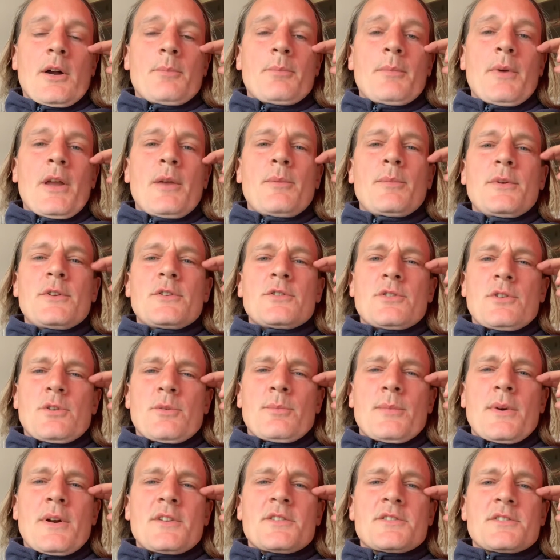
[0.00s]
may be doing
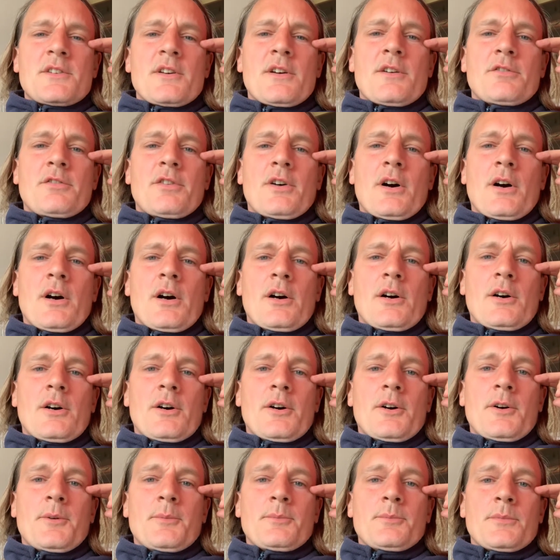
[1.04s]
myself
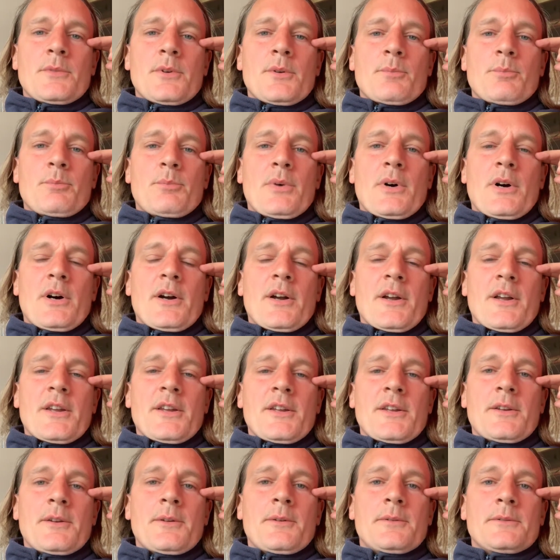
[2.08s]
harm
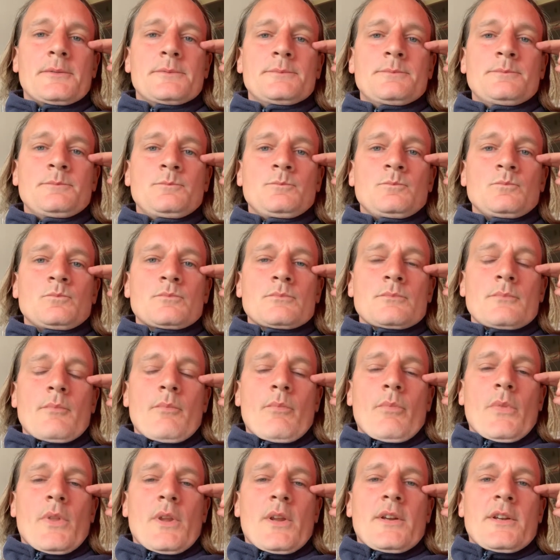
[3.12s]
by
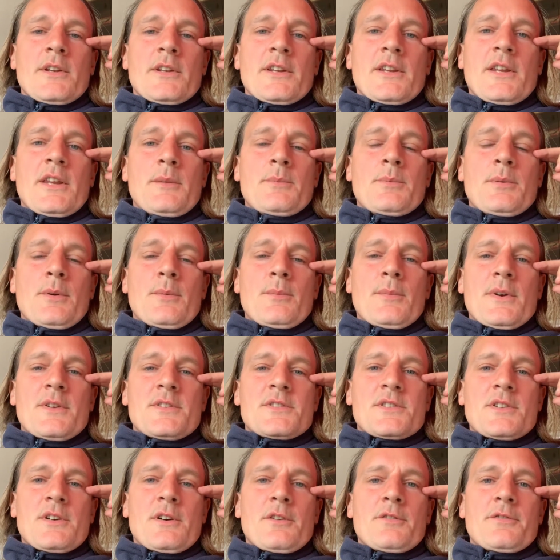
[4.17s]
keeping
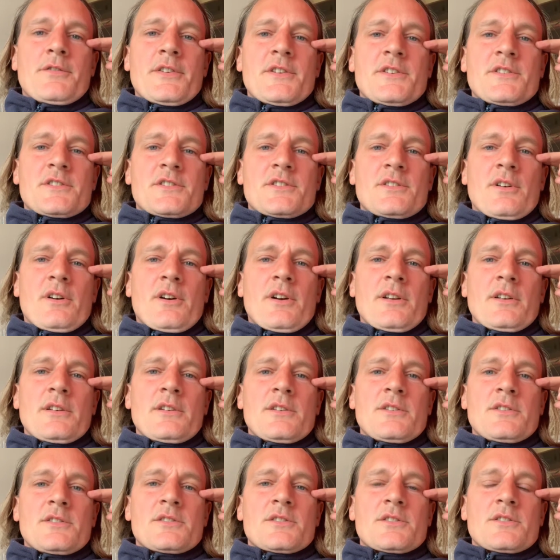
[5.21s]
myself in
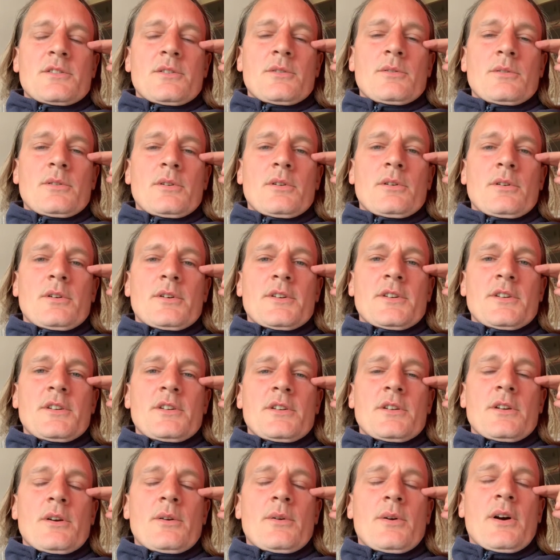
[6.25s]
silence too long. You
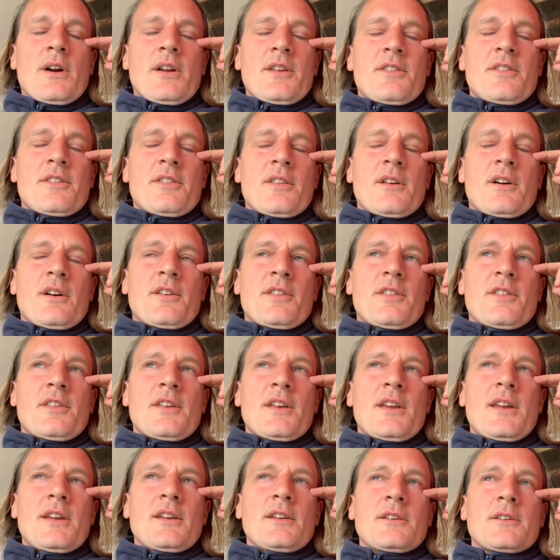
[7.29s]
know, I th I
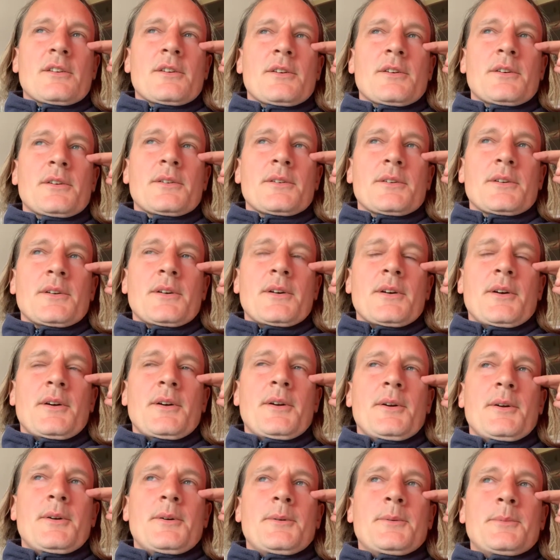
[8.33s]
think
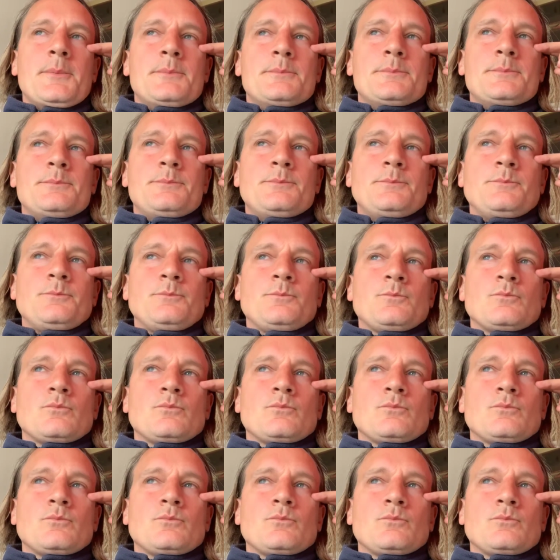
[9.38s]
um,